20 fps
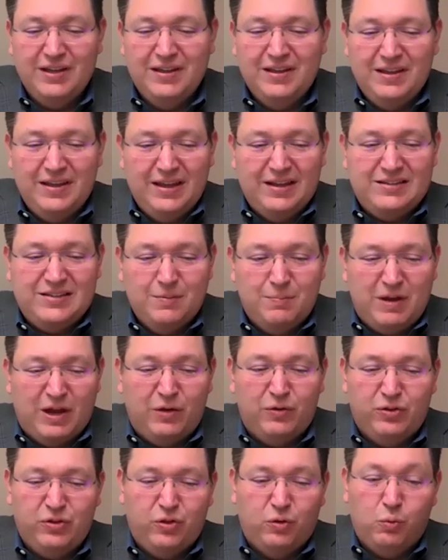It's
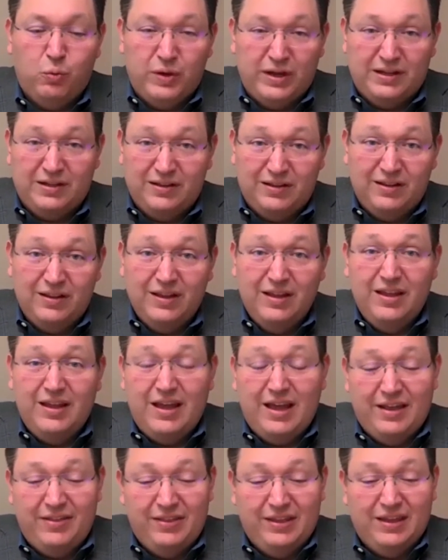about the will
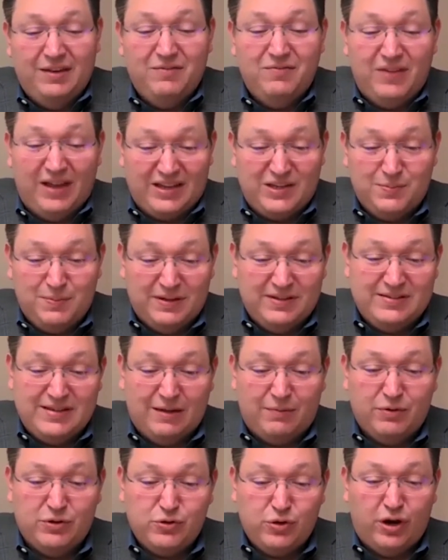and the investments
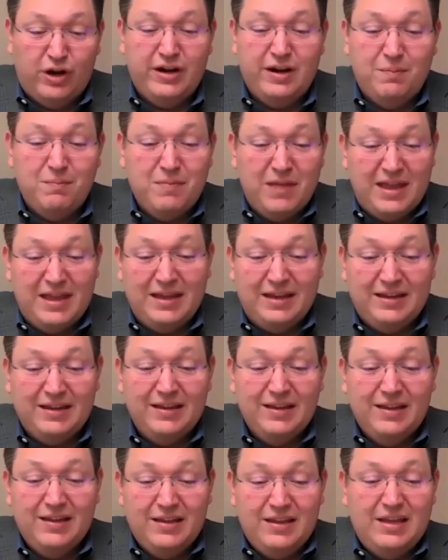that we're trying to make
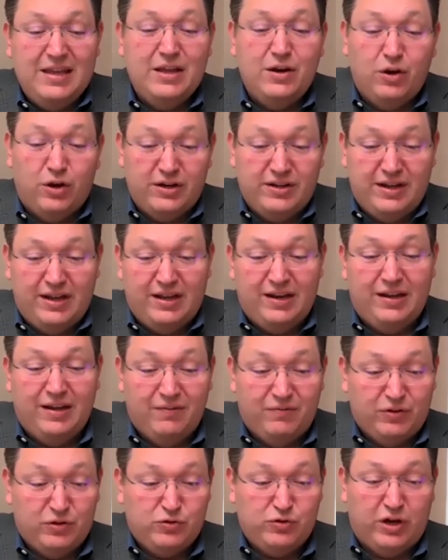in our data
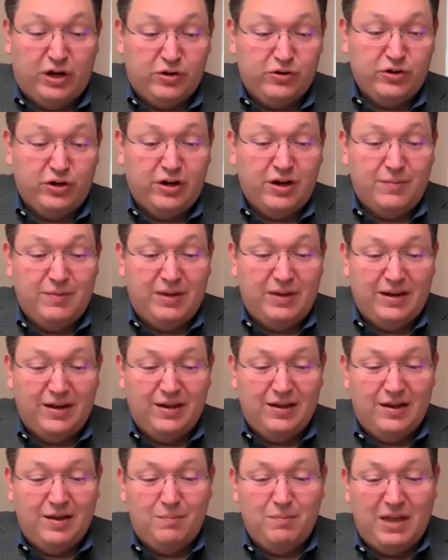infrastructure. I mean,
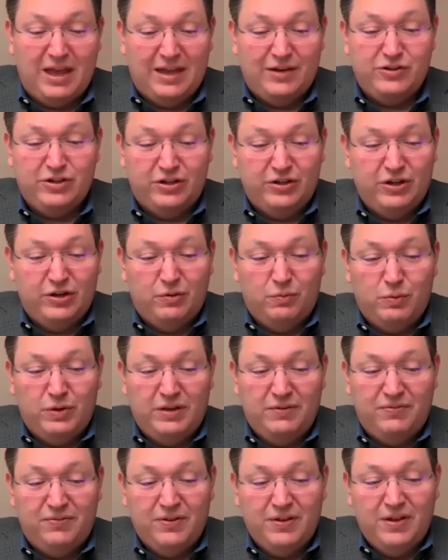imagine,
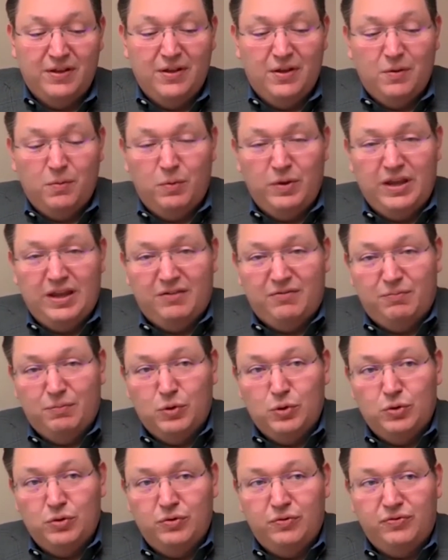we have
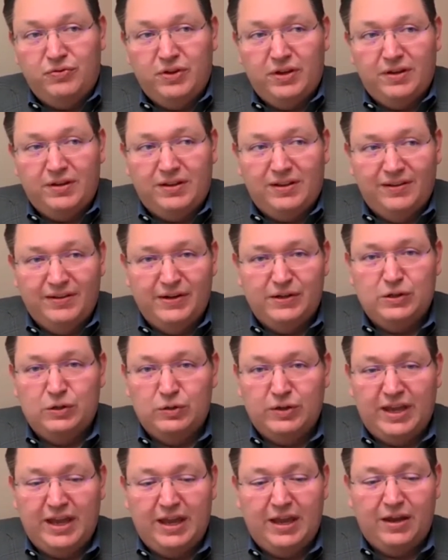moved clinical
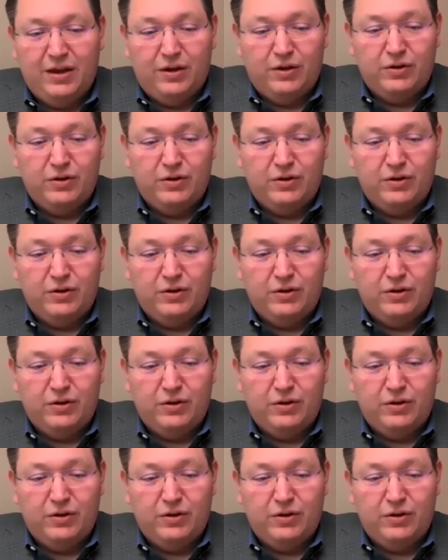care